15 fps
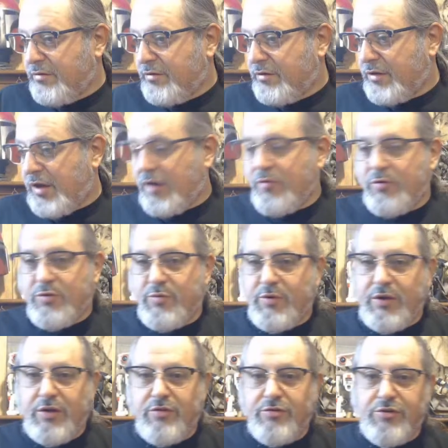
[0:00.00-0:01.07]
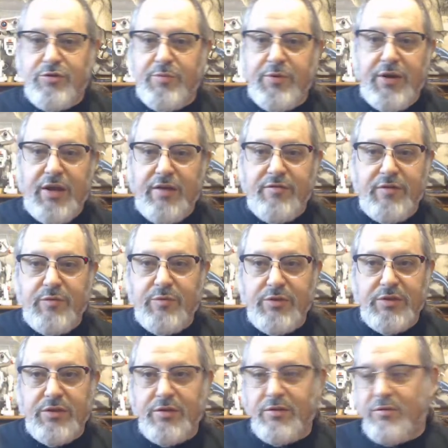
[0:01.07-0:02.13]
I always want to go super heavy with
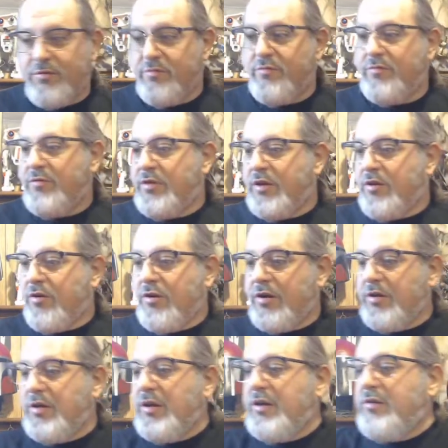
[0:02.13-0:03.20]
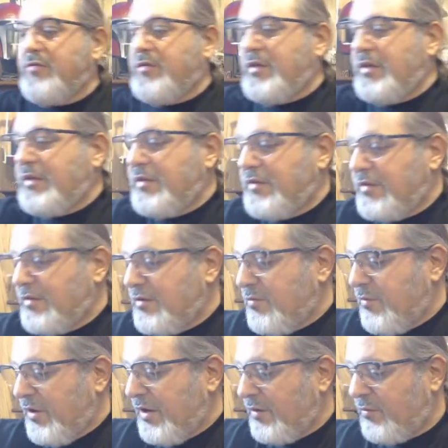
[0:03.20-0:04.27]
the guard, and I don't think this is the
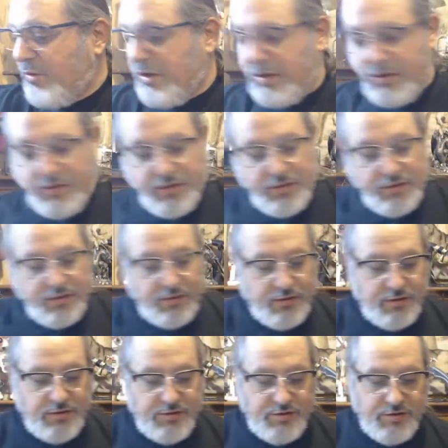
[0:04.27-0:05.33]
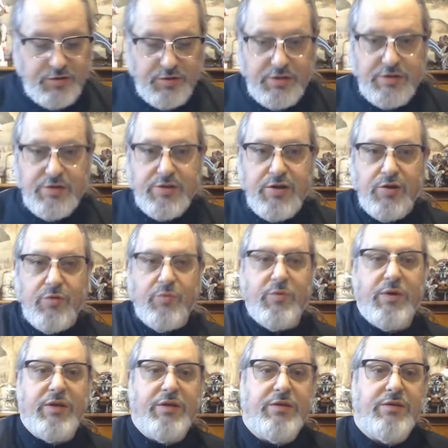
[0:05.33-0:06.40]
way to win it. So let's go
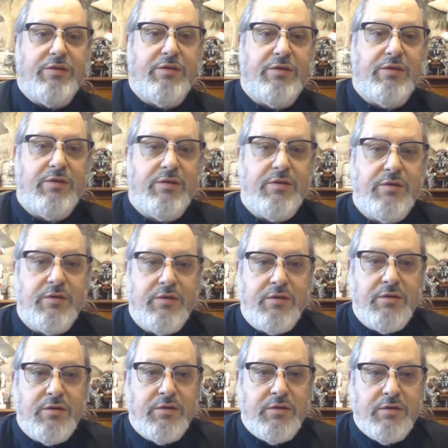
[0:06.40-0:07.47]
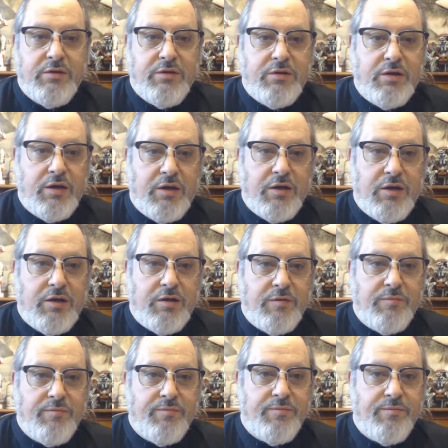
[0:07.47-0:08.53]
with...
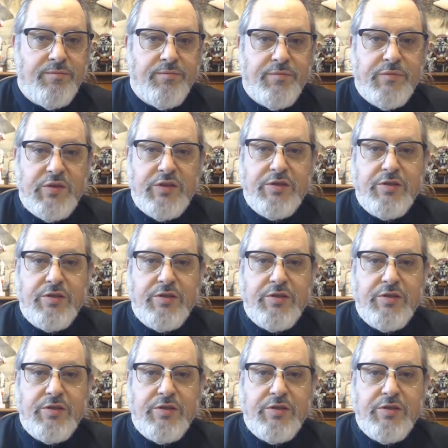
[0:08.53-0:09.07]
let's...